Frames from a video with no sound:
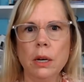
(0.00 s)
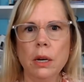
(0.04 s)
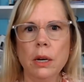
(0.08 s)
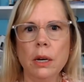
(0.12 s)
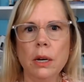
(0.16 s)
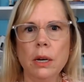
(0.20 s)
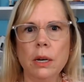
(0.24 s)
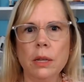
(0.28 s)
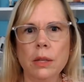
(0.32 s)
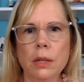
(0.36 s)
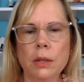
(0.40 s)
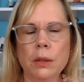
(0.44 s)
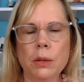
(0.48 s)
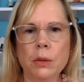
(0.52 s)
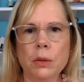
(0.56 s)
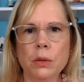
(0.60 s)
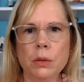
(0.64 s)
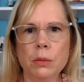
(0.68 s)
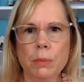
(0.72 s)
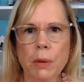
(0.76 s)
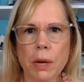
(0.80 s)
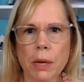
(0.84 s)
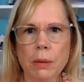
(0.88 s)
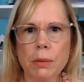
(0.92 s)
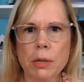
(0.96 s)
and then there's
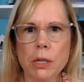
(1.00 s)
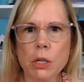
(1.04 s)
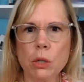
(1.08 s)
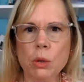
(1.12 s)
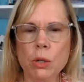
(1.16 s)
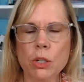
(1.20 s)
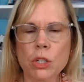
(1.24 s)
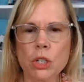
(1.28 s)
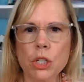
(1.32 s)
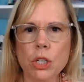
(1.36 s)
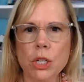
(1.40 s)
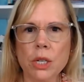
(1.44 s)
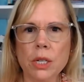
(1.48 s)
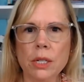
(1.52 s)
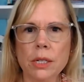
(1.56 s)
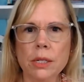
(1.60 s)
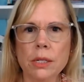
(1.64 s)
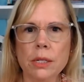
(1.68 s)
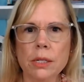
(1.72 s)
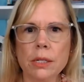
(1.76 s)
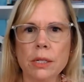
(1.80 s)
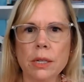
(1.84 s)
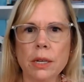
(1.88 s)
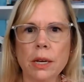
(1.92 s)
baby christians